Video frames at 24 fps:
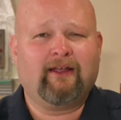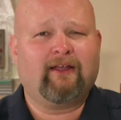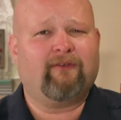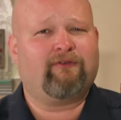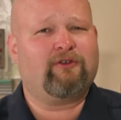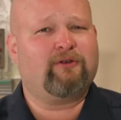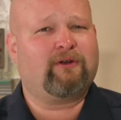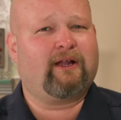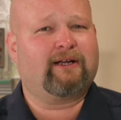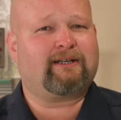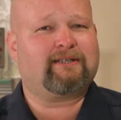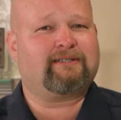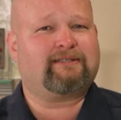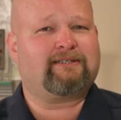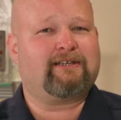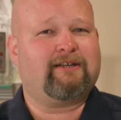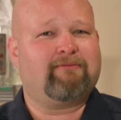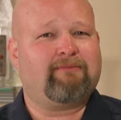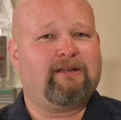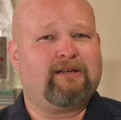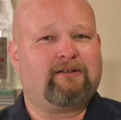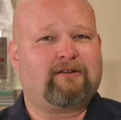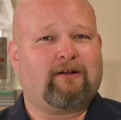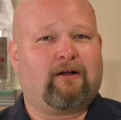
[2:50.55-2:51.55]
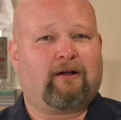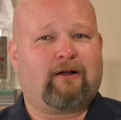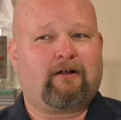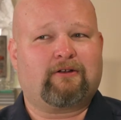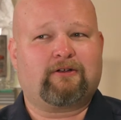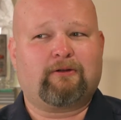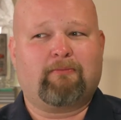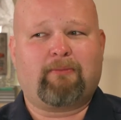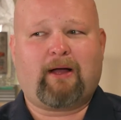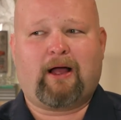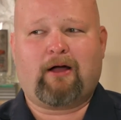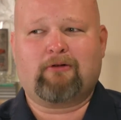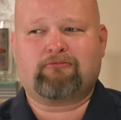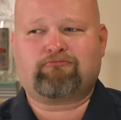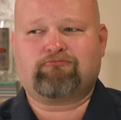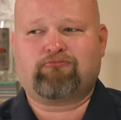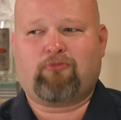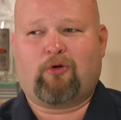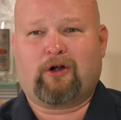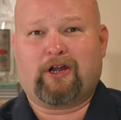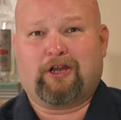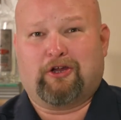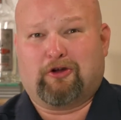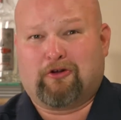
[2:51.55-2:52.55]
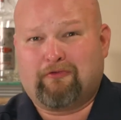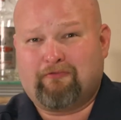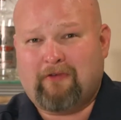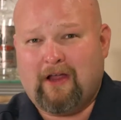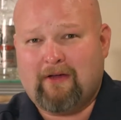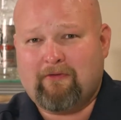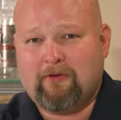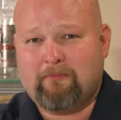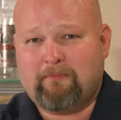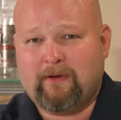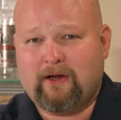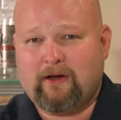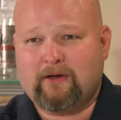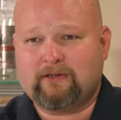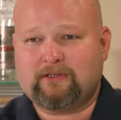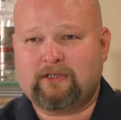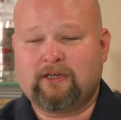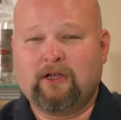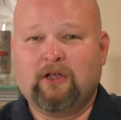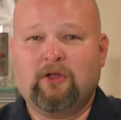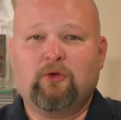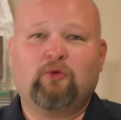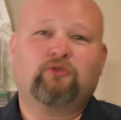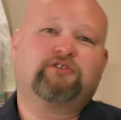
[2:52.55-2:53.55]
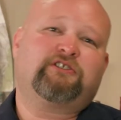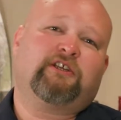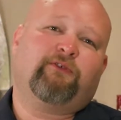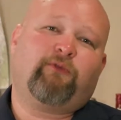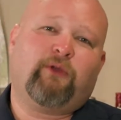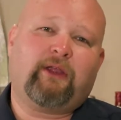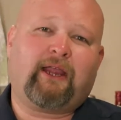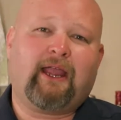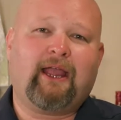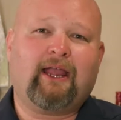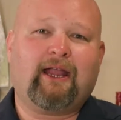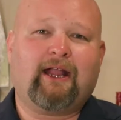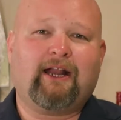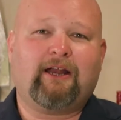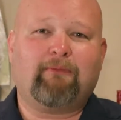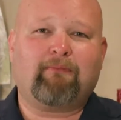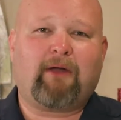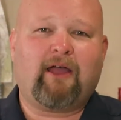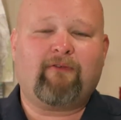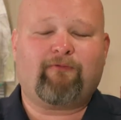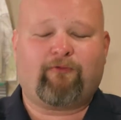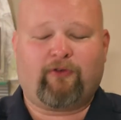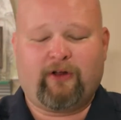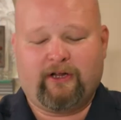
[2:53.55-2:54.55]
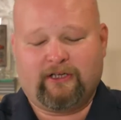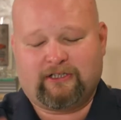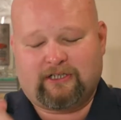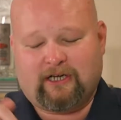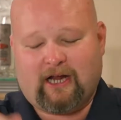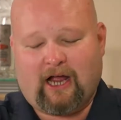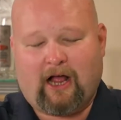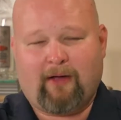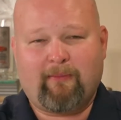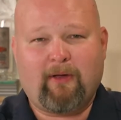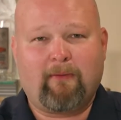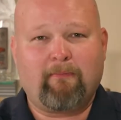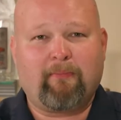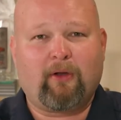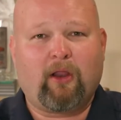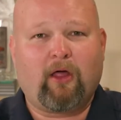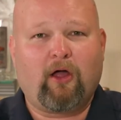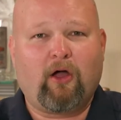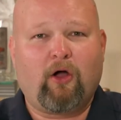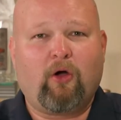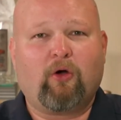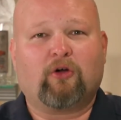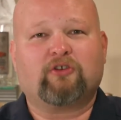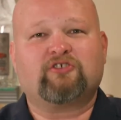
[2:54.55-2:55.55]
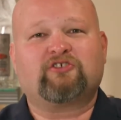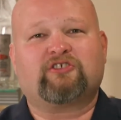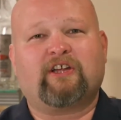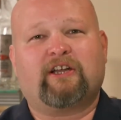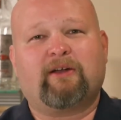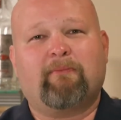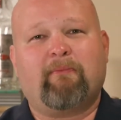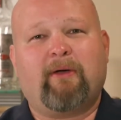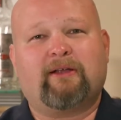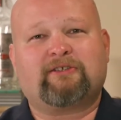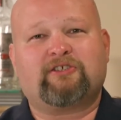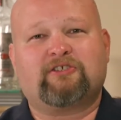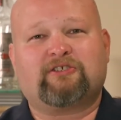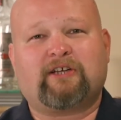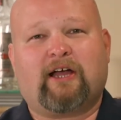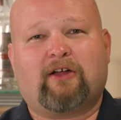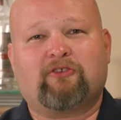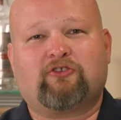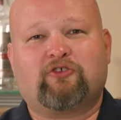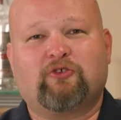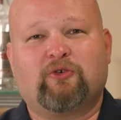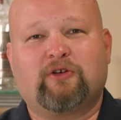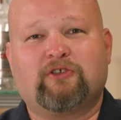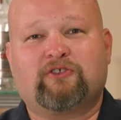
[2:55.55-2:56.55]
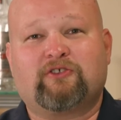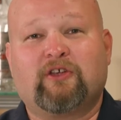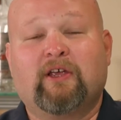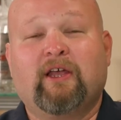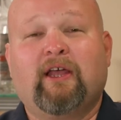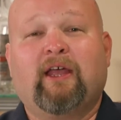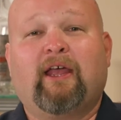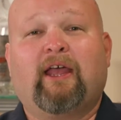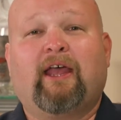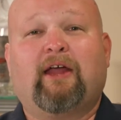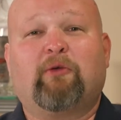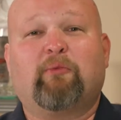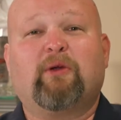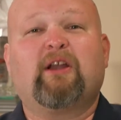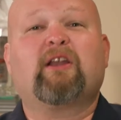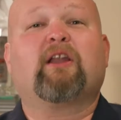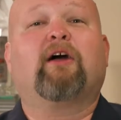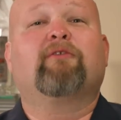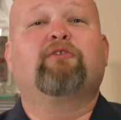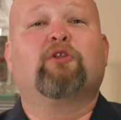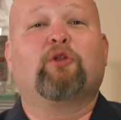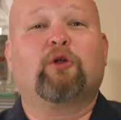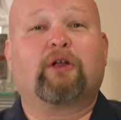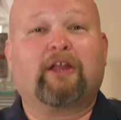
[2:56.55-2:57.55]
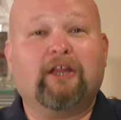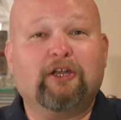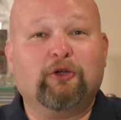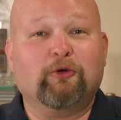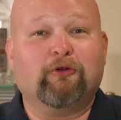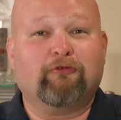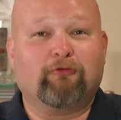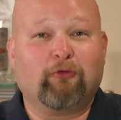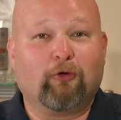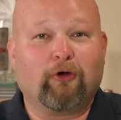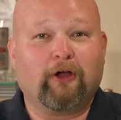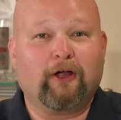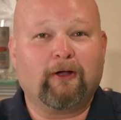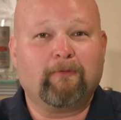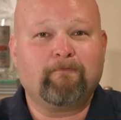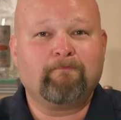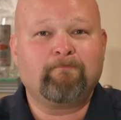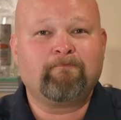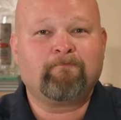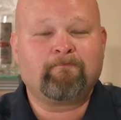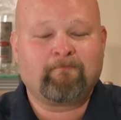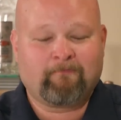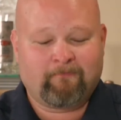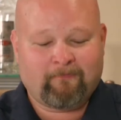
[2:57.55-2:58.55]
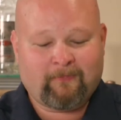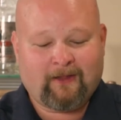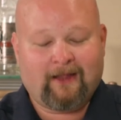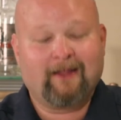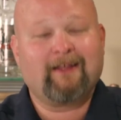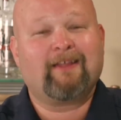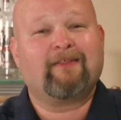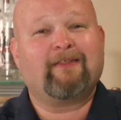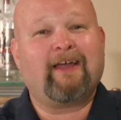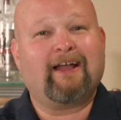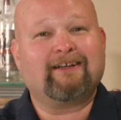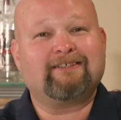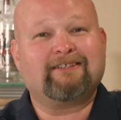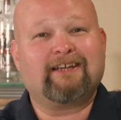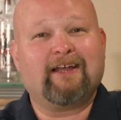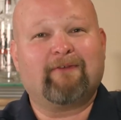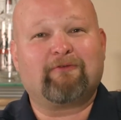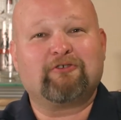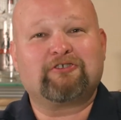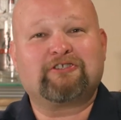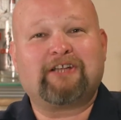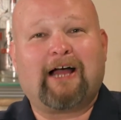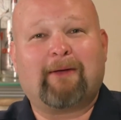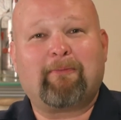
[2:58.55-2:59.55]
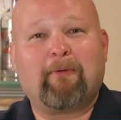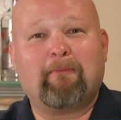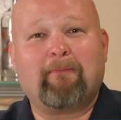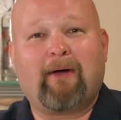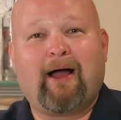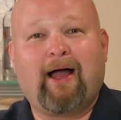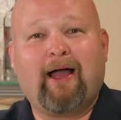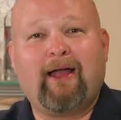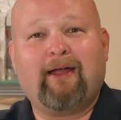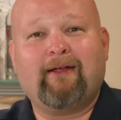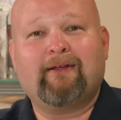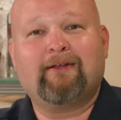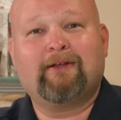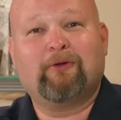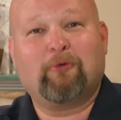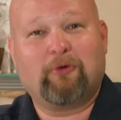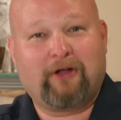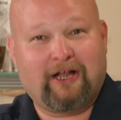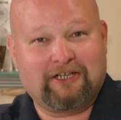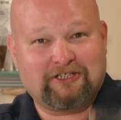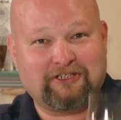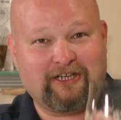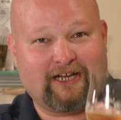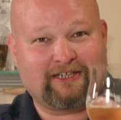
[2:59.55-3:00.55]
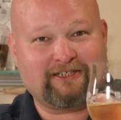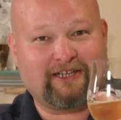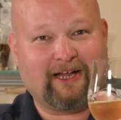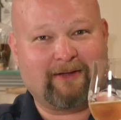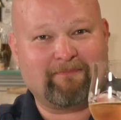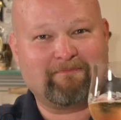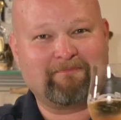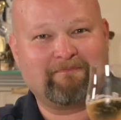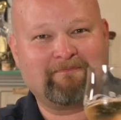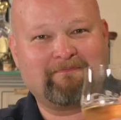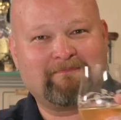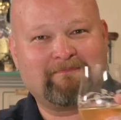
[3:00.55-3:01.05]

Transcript: If you'd like to see me talk about one of your favorite beers, see if we can't get it in my fridge. Comment below or send a message out to us, and we'd love to look into it for you. Thanks again for stopping by. We'll catch you next time.